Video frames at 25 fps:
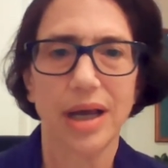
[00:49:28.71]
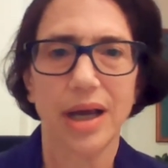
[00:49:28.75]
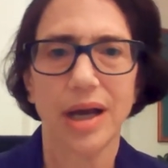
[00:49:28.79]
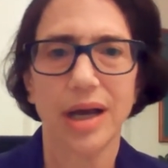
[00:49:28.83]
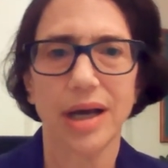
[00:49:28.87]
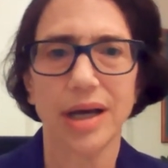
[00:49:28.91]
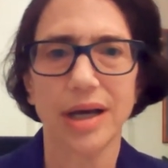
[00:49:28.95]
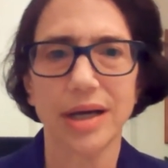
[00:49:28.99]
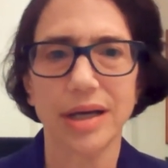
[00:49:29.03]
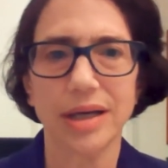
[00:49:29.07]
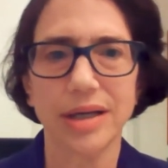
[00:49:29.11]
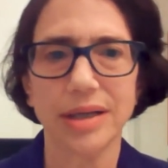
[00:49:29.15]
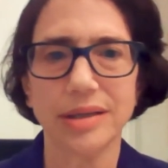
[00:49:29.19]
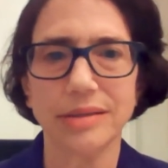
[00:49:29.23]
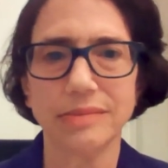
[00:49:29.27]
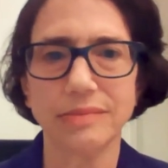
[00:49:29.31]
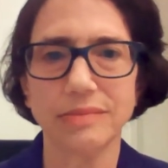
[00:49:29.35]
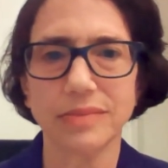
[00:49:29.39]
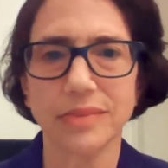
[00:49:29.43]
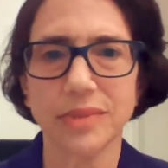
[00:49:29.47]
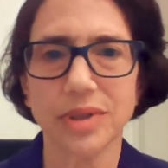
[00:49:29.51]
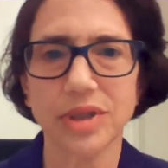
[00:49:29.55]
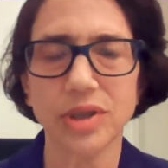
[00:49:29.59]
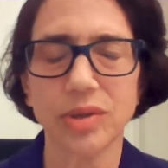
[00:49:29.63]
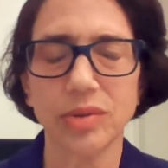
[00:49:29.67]

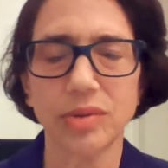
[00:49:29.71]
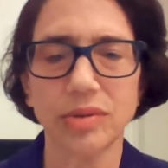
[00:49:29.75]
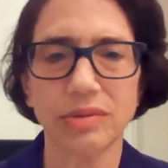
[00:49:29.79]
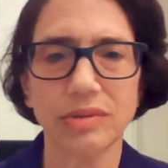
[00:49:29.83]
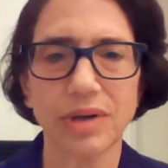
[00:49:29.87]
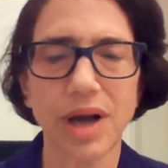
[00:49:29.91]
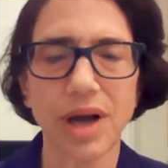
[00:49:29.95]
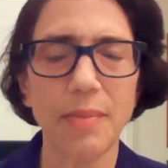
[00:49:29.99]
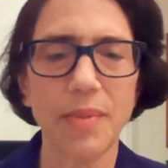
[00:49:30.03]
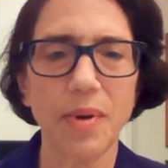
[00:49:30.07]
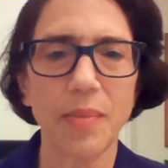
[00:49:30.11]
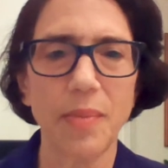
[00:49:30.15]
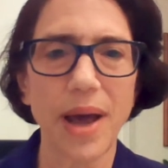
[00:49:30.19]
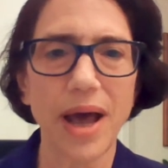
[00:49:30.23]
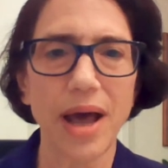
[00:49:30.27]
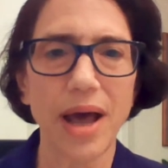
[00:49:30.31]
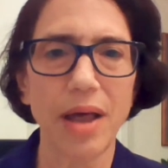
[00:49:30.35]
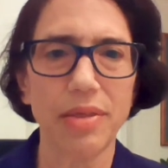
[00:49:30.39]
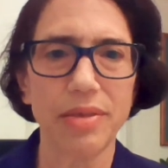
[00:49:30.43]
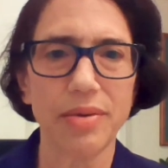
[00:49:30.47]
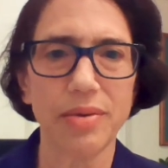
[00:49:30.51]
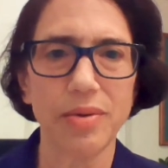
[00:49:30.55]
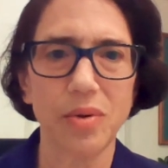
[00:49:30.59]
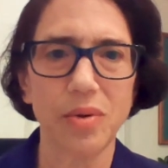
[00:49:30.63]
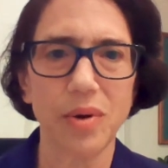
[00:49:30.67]
to come
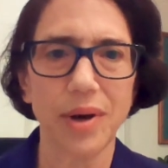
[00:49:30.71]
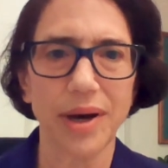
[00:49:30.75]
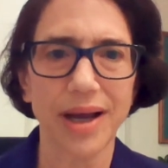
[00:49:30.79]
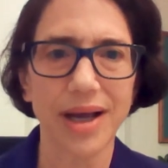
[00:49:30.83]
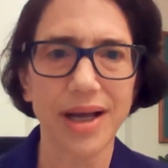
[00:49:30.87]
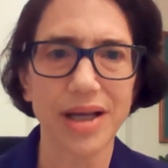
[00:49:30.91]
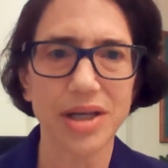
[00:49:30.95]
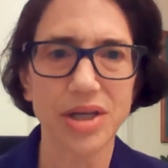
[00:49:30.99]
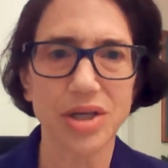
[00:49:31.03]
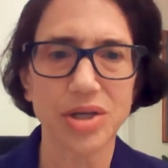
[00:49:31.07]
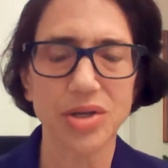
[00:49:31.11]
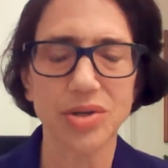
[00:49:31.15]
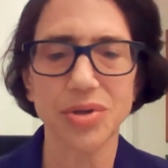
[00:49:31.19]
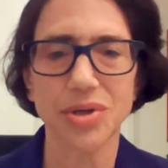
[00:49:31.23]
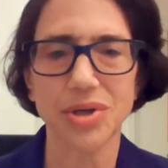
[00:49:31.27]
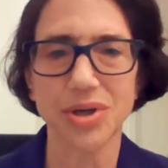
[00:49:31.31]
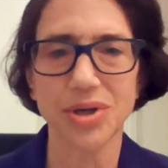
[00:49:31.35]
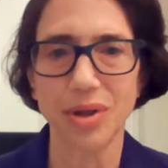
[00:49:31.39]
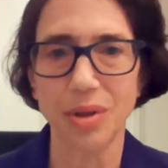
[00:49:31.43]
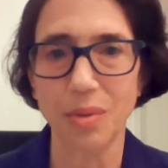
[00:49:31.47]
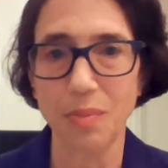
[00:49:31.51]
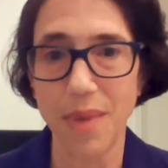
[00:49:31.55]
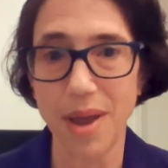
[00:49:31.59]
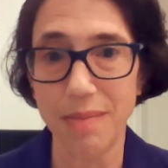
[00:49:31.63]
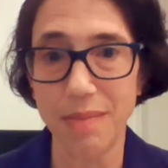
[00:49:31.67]
about through a
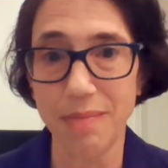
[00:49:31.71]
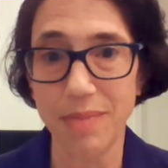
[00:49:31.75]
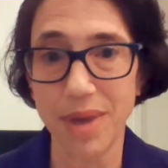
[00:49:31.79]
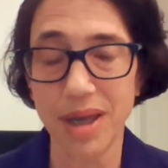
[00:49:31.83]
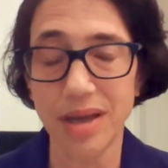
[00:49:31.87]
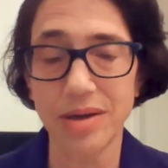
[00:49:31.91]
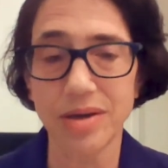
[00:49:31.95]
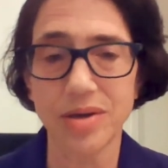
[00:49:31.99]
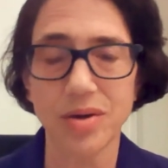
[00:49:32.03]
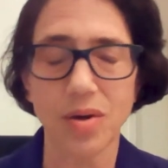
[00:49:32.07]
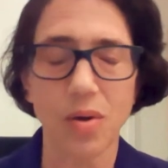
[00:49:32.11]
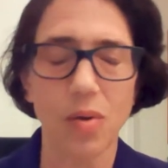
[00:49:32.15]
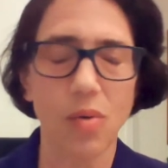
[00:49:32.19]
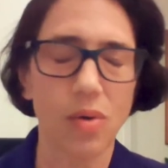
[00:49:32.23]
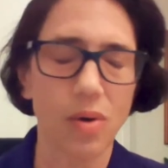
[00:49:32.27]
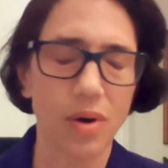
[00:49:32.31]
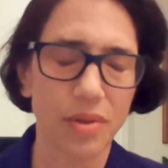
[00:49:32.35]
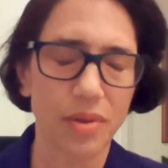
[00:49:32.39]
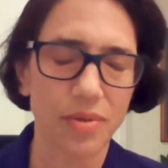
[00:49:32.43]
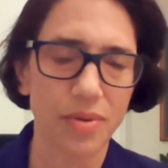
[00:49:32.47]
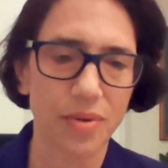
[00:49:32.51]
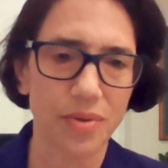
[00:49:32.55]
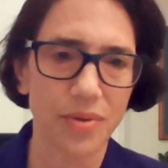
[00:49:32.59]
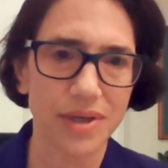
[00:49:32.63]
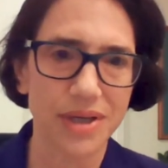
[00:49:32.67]
constitutional amendment or
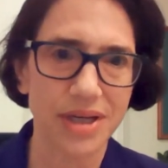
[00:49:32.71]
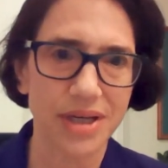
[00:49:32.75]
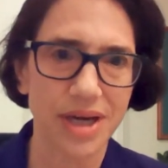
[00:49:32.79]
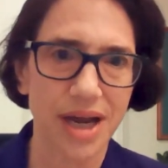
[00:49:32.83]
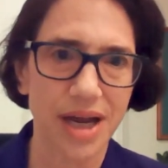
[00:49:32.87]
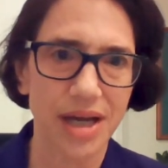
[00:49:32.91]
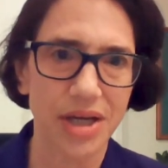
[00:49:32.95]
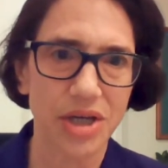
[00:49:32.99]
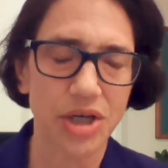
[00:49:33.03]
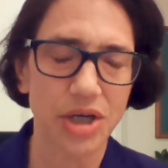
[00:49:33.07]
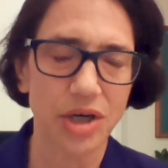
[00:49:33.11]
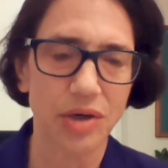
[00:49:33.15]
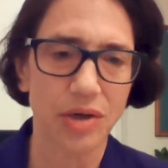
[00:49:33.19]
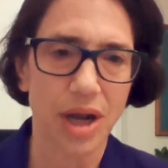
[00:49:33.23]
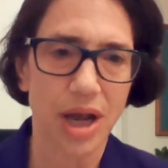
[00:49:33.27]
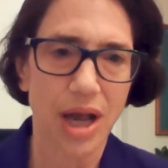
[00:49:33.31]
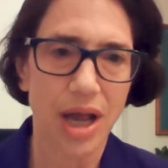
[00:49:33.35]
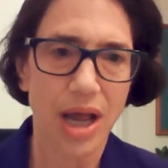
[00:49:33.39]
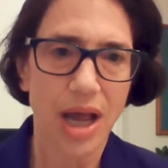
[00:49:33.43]
through a statute,